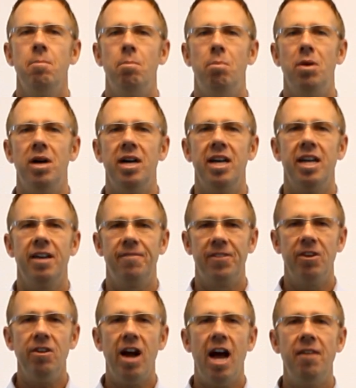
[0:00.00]
But if
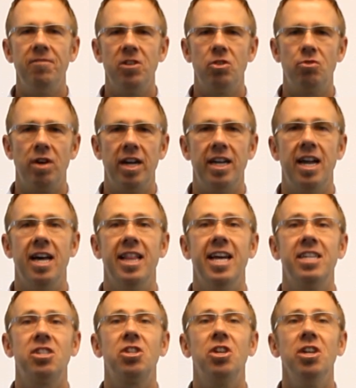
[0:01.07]
you're average right now,
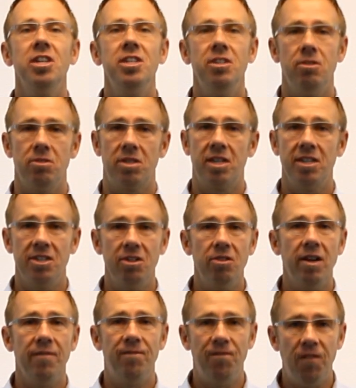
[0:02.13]
that's good news because you
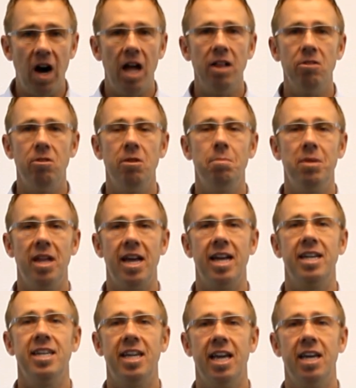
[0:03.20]
can follow a plan
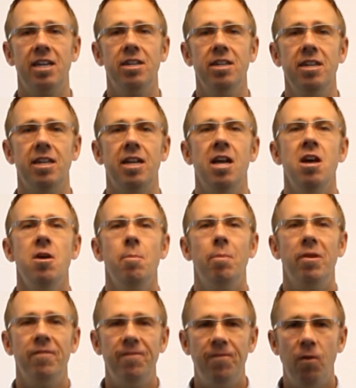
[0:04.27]
to get good.
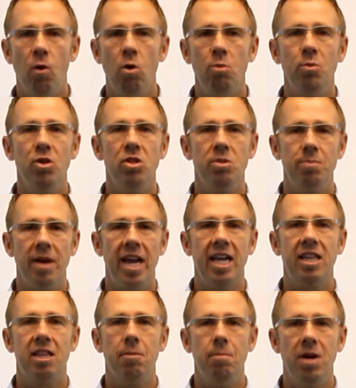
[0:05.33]
Performers
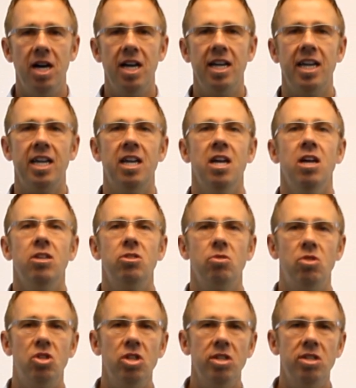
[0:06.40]
make the money. So
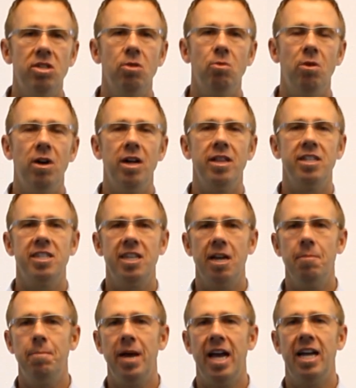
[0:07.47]
just so we're on the
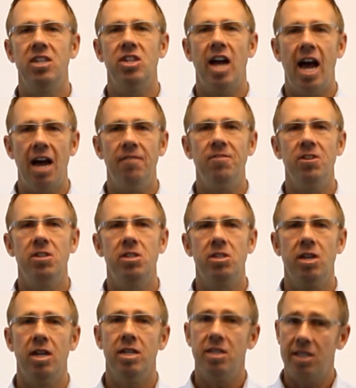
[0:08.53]
same page, average
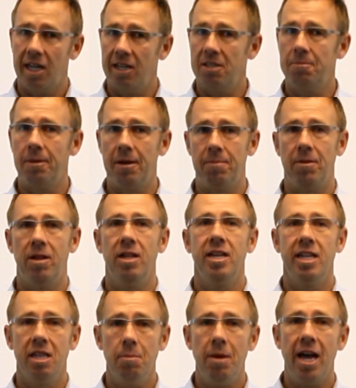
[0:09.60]
salespeople
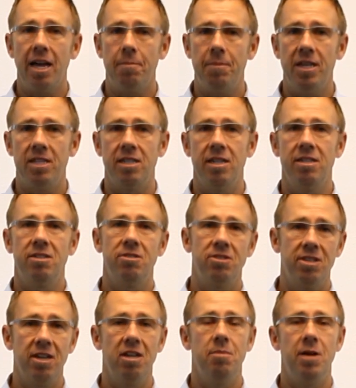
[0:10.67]
in the bike business are
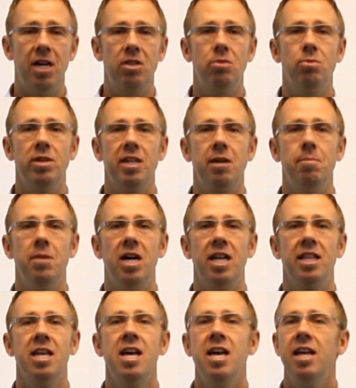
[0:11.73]
selling about 20 a month.
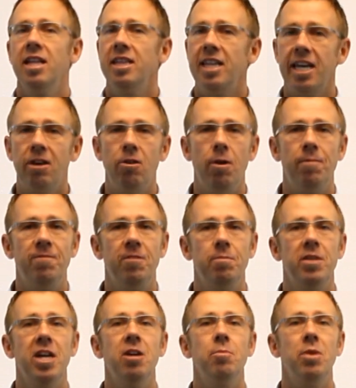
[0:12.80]
They go up from
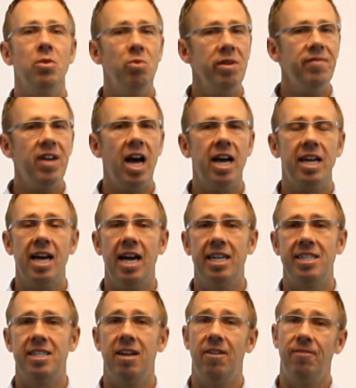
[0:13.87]
there, but we've got guys
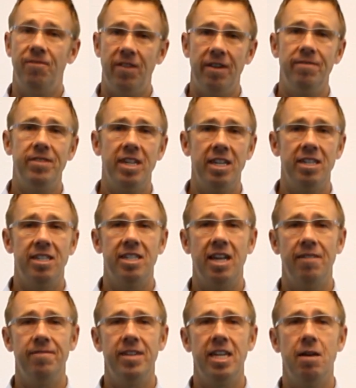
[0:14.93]
selling 50 and
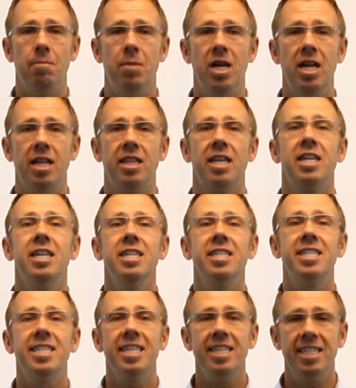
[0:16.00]
70 a month
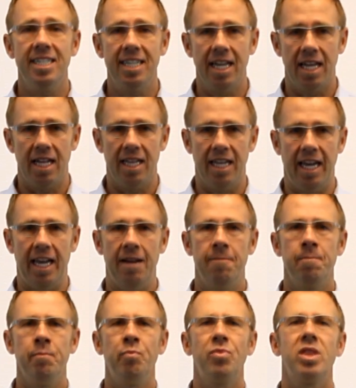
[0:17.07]
consistently.
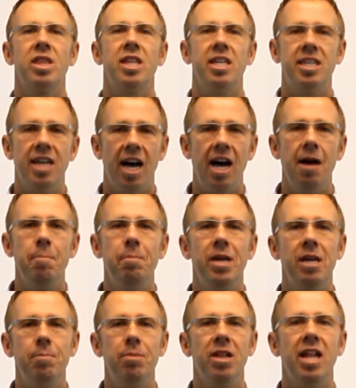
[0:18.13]
The top
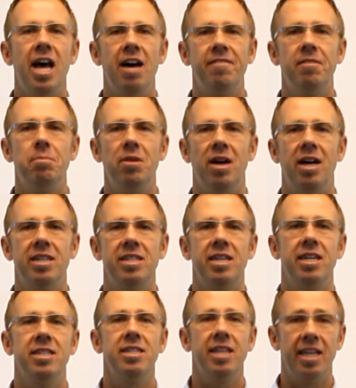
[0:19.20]
people have a
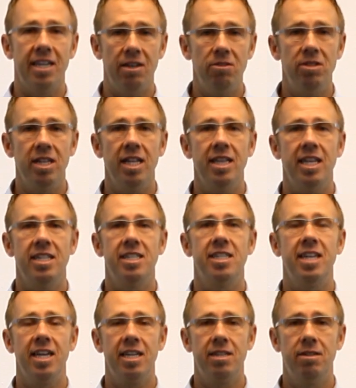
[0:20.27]
process, they use it and they
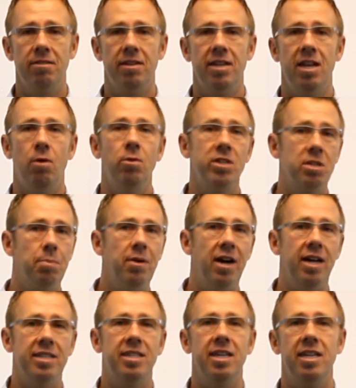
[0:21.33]
stick to it. Now what's
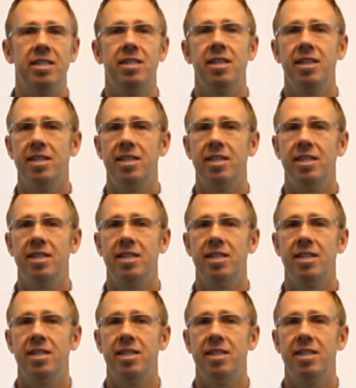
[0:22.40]
process?